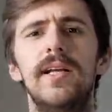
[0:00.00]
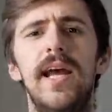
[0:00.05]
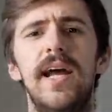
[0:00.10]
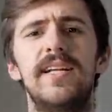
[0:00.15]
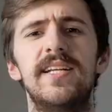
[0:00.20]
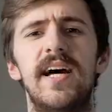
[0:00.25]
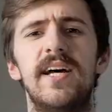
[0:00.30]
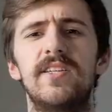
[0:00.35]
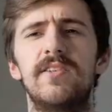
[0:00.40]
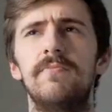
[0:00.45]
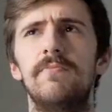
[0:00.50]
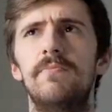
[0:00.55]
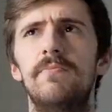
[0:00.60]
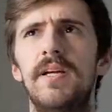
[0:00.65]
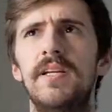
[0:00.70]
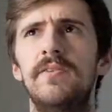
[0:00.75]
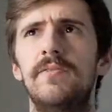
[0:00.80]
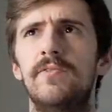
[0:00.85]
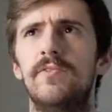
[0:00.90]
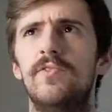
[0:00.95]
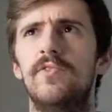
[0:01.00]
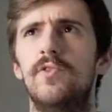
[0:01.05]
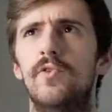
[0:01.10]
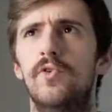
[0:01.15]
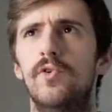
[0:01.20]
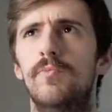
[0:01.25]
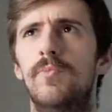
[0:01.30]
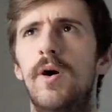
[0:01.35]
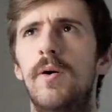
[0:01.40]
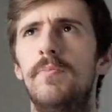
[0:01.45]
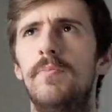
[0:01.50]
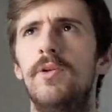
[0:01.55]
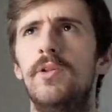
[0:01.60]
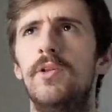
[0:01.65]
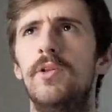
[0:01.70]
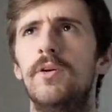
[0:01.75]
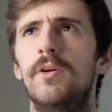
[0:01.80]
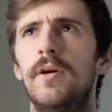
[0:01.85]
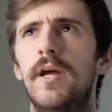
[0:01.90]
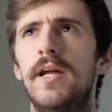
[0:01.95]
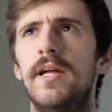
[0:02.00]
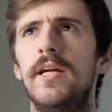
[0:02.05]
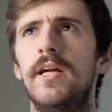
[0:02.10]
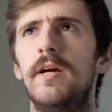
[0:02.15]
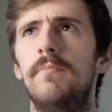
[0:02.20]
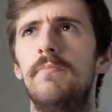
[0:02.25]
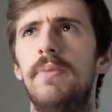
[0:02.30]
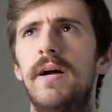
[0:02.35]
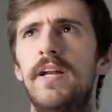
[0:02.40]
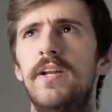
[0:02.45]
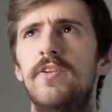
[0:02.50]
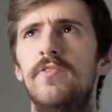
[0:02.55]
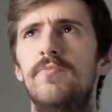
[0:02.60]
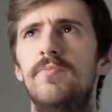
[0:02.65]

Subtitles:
it hasn't been too popular in competitive